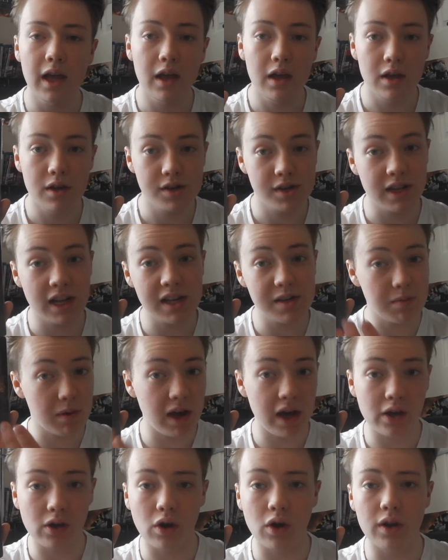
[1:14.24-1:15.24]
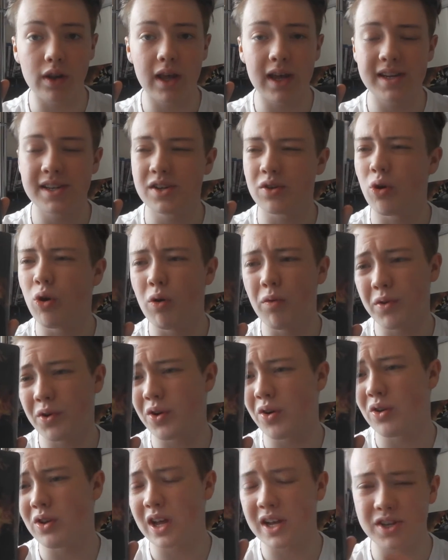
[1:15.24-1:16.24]
So that's why I got this.
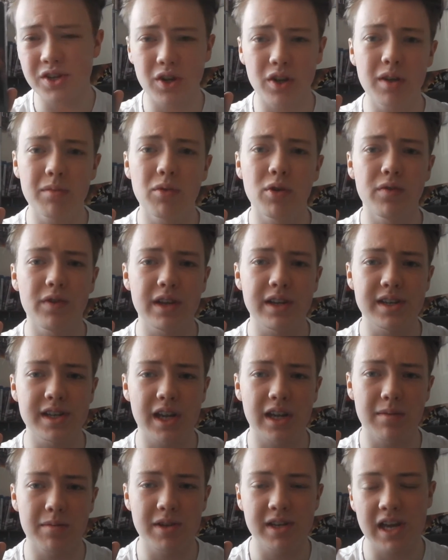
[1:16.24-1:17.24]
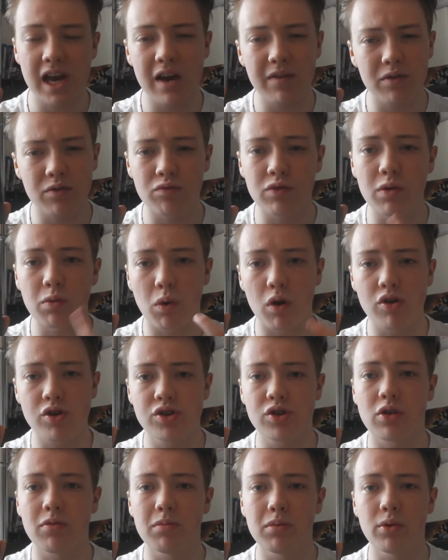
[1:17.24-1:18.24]
Overall, I saw the movie in cinemas. I haven't rewatched
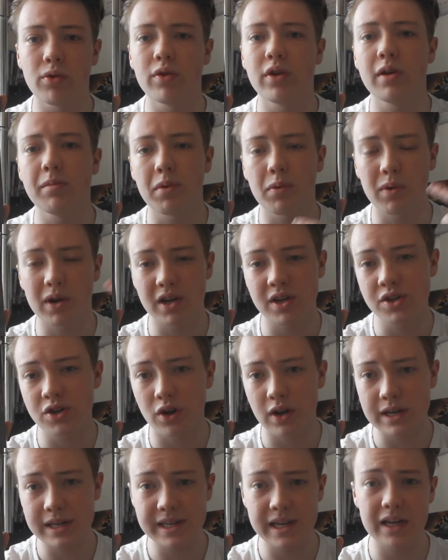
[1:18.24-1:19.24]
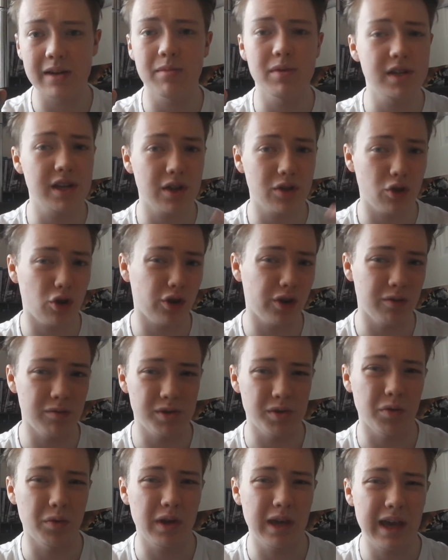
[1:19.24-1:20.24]
it on Blu-ray, but when I saw it in cinemas, I thought it was
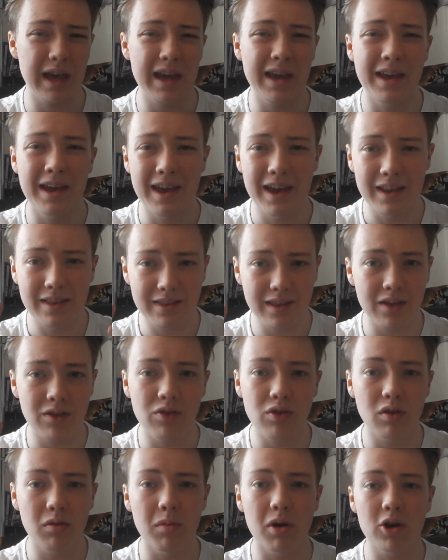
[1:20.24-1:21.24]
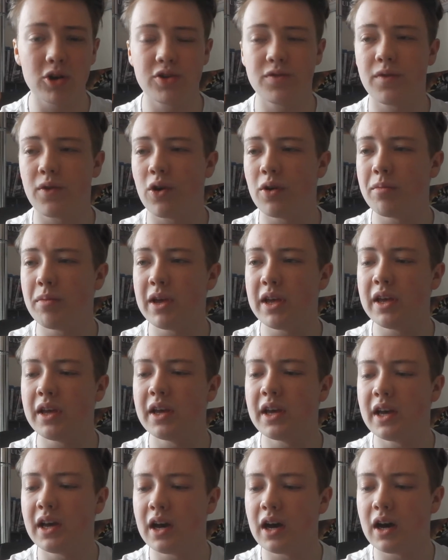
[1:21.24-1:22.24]
okay. Didn't do much for me.
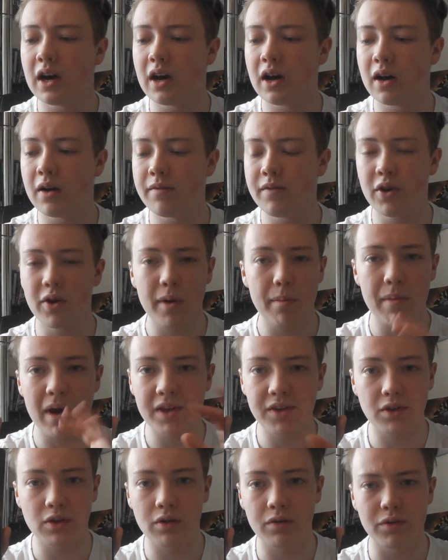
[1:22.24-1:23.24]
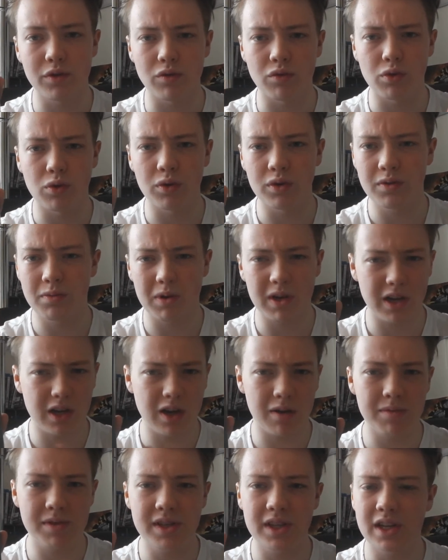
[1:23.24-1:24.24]
Very middle of the road when it
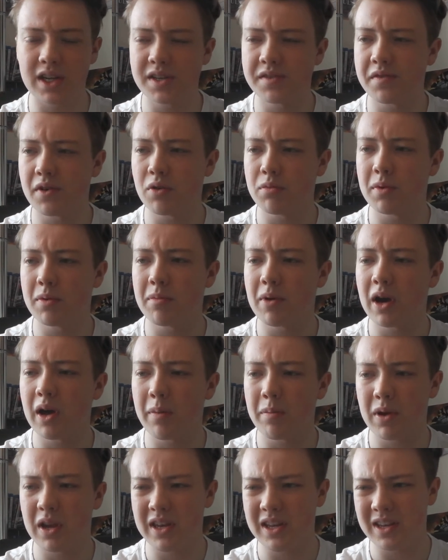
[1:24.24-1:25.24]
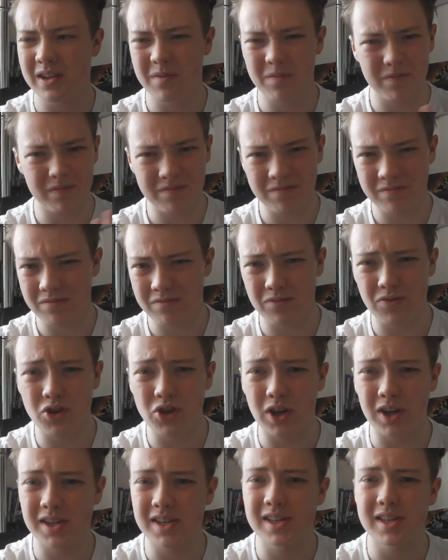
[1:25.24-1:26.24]
comes to this film, in my opinion.
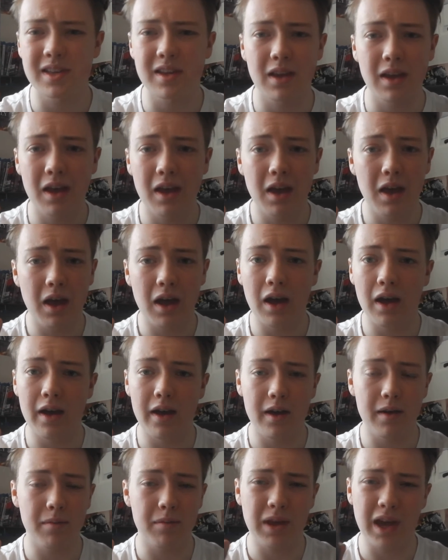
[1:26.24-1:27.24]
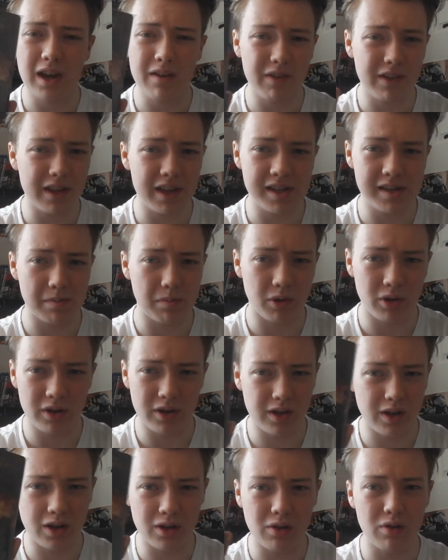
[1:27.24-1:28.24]
Just kind of a disappointing
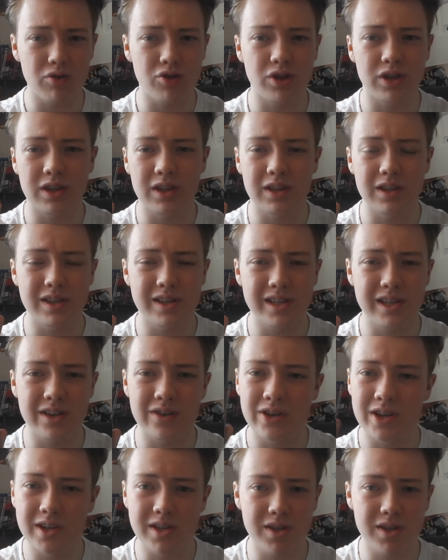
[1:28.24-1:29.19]
conclusion to the series.